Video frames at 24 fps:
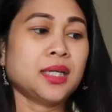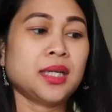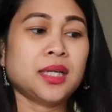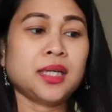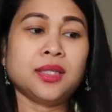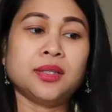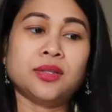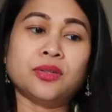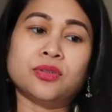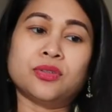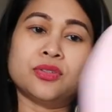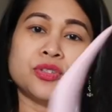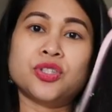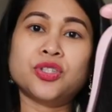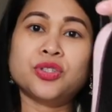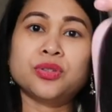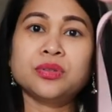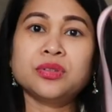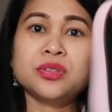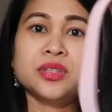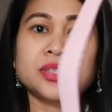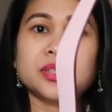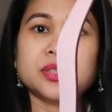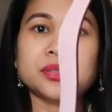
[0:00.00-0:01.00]
ano,
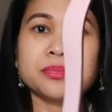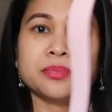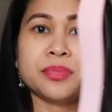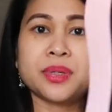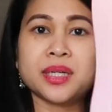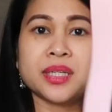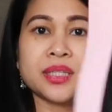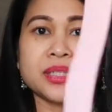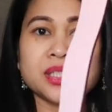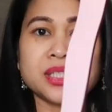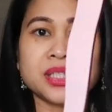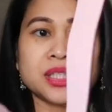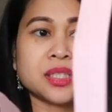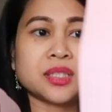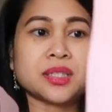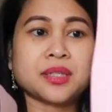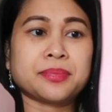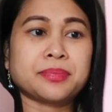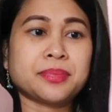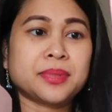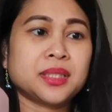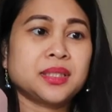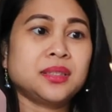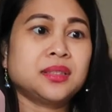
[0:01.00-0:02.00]
shoulder bag
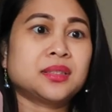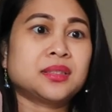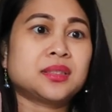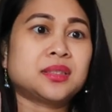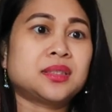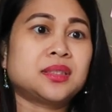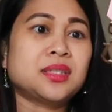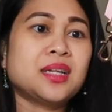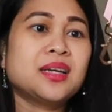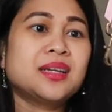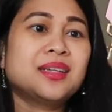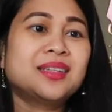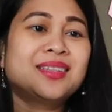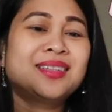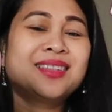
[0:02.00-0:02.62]
strap. Ganun.